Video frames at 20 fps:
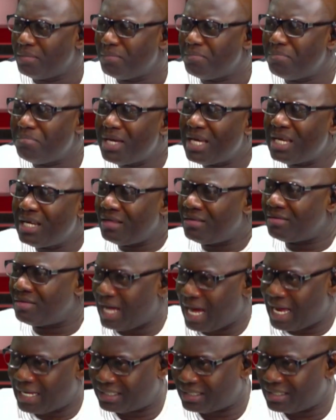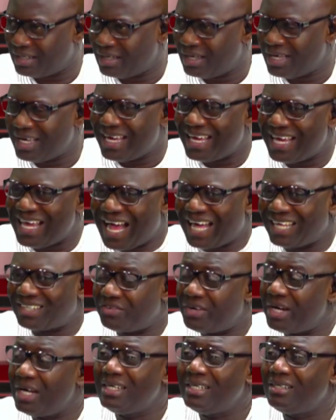meaning that he has
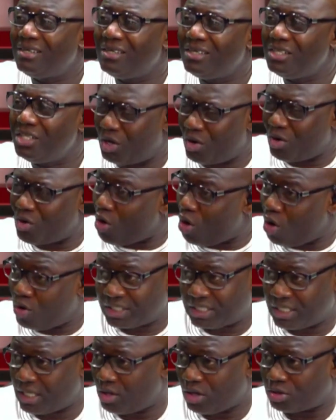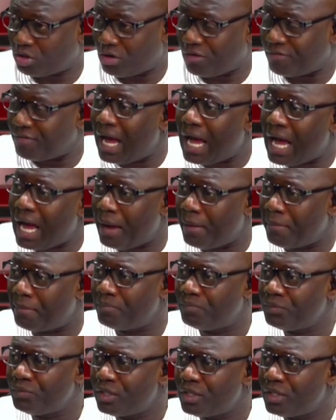really, caused a lot of harm